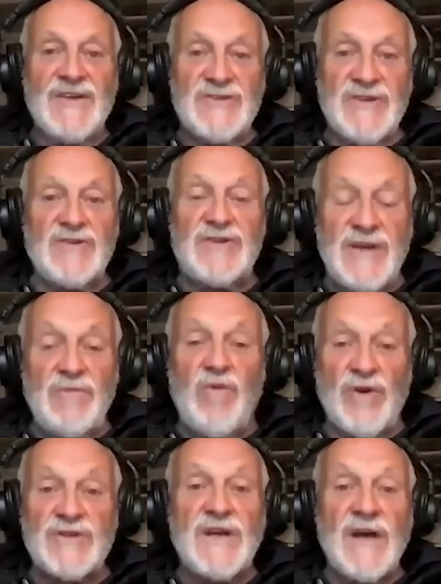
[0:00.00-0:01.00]
So she
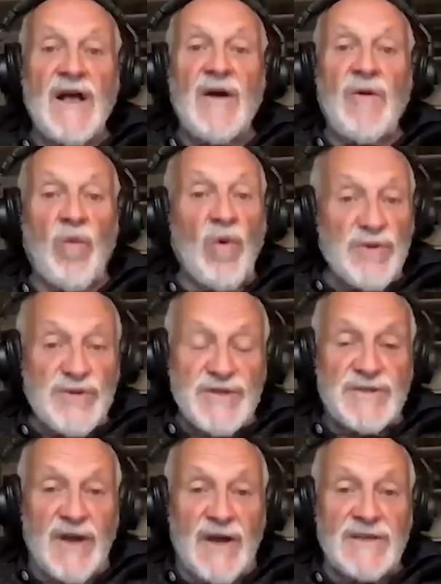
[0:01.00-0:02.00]
was
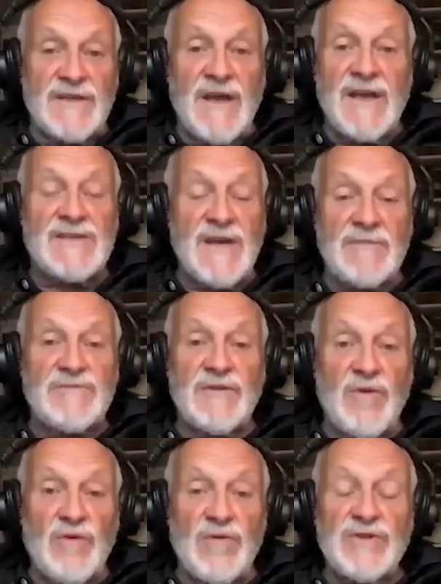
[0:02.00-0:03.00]
watertight, except, of
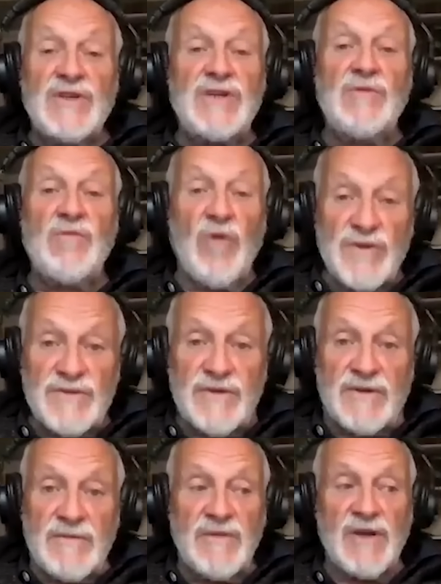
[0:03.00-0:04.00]
course, she wasn't
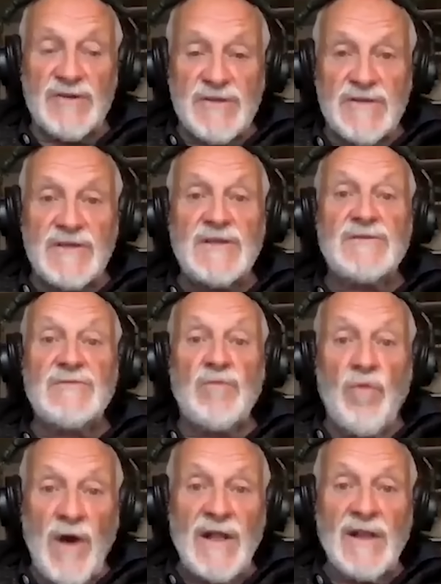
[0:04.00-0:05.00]
because of these
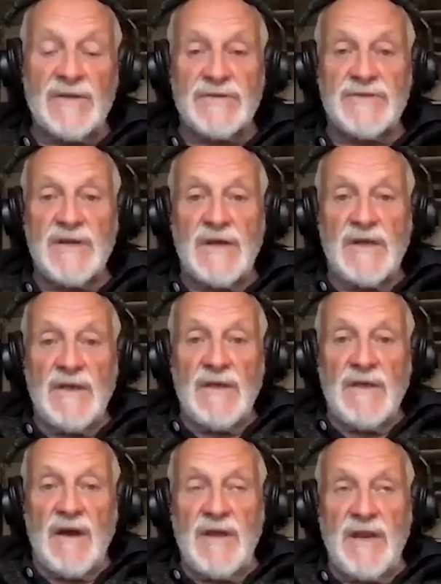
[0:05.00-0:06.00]
wells.
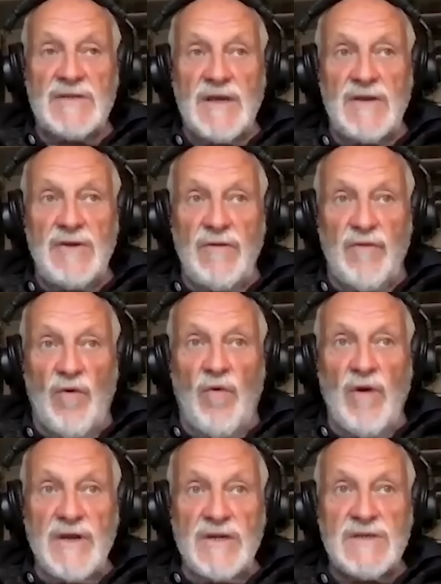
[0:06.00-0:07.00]
I mean, you've
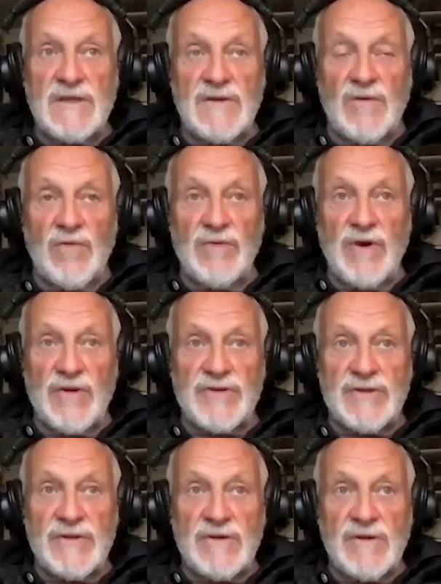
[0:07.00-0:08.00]
always said that all yachts
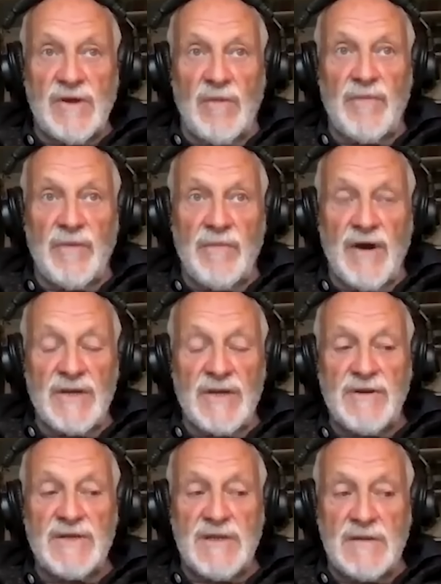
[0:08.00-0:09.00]
are compromised,
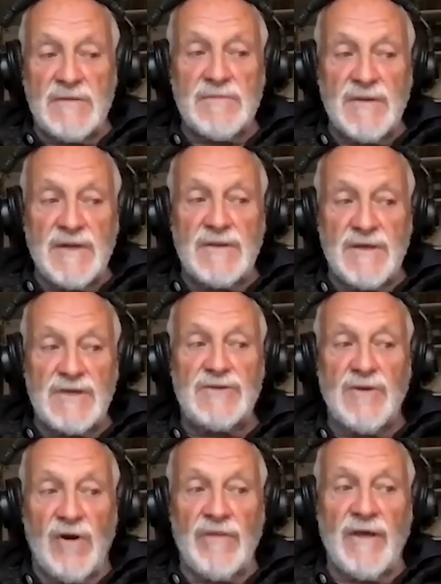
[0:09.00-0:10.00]
but it seems to me this
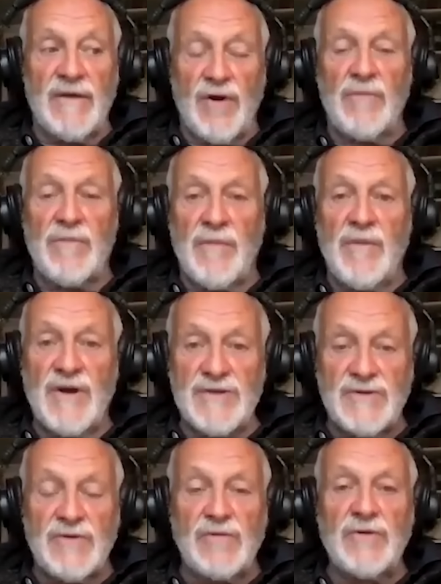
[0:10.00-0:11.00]
yacht, they've compromised
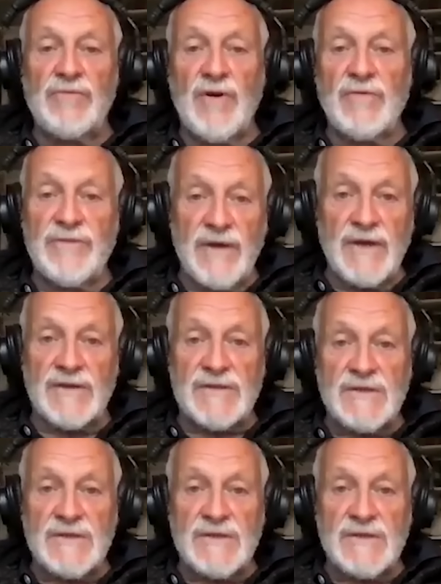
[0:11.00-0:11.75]
on all the wrong things.